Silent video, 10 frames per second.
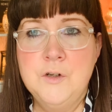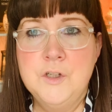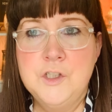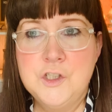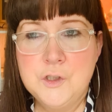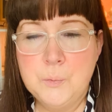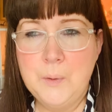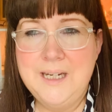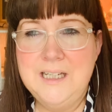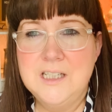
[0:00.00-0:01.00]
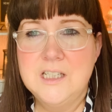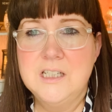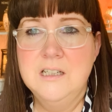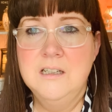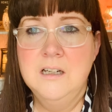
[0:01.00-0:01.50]

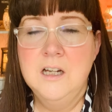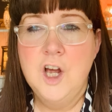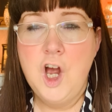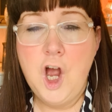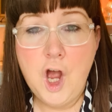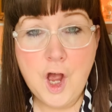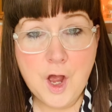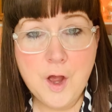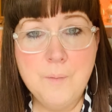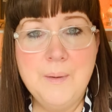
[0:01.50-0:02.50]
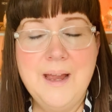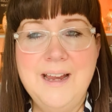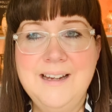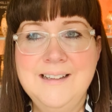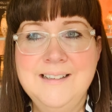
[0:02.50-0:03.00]
sweet,
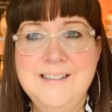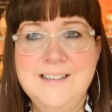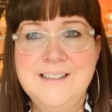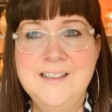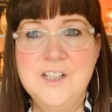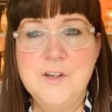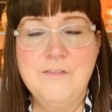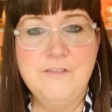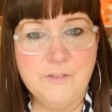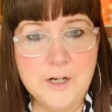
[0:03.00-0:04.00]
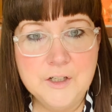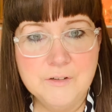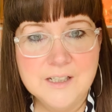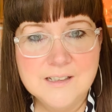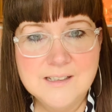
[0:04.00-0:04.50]
herby
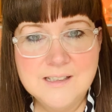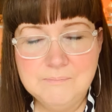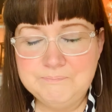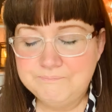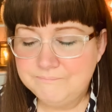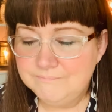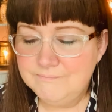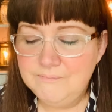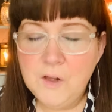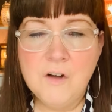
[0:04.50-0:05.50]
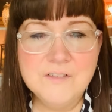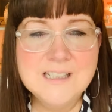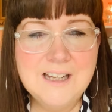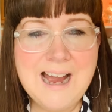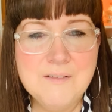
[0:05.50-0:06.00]
fragrance.
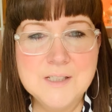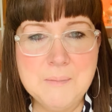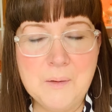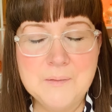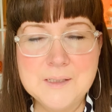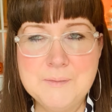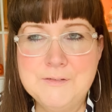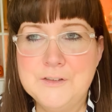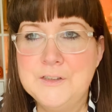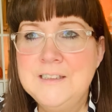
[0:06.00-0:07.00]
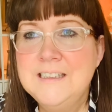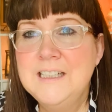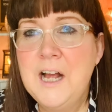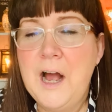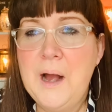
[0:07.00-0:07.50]
Obviously, I have smelt this before,
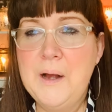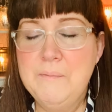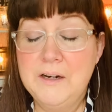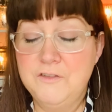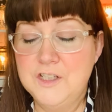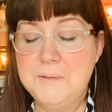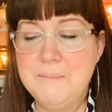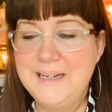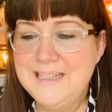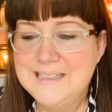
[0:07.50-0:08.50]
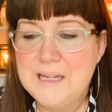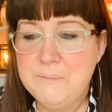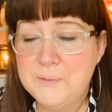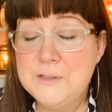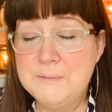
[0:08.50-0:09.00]
and I've just been making
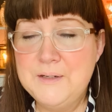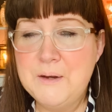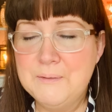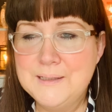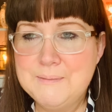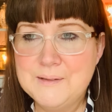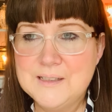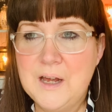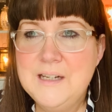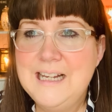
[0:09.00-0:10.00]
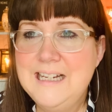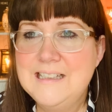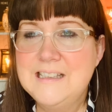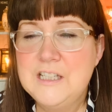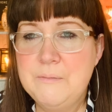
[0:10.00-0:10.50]
samples, so I know what it smells like.
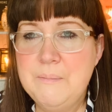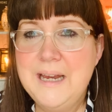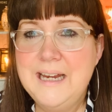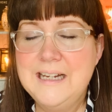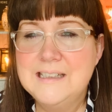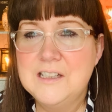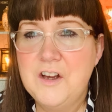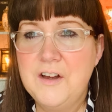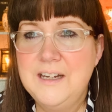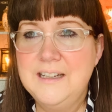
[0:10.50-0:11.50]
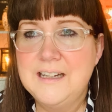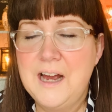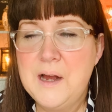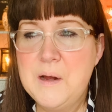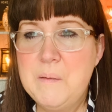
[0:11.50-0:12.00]
It's, to me, it's like
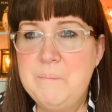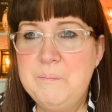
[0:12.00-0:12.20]
a